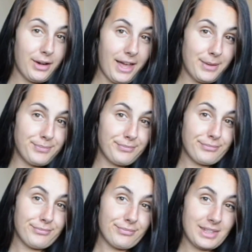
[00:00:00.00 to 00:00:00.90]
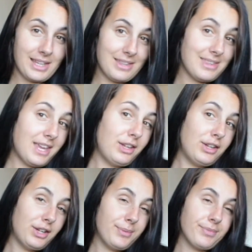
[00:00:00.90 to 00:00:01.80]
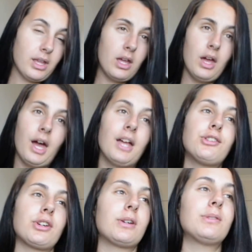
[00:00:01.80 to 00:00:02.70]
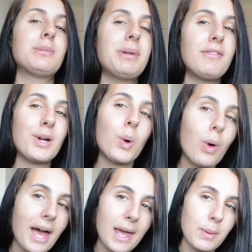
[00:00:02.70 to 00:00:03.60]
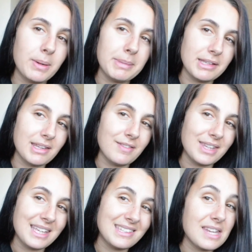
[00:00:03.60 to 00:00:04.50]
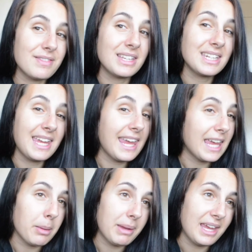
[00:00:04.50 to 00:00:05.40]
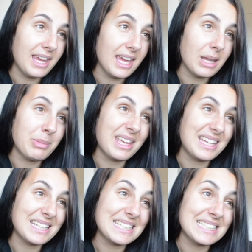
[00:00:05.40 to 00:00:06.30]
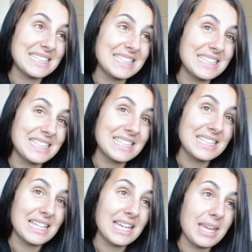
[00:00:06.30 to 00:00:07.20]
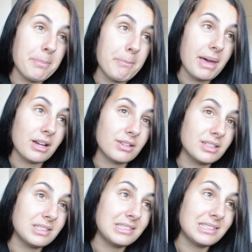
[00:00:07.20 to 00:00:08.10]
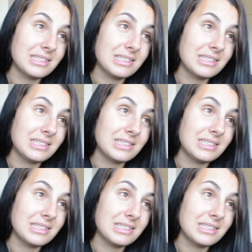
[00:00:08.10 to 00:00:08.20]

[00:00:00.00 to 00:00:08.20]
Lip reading: Okay. Thank you. Sorry, it was a bit of a quiet one because I feel like Stefan can hear me. I'm like embarrassed.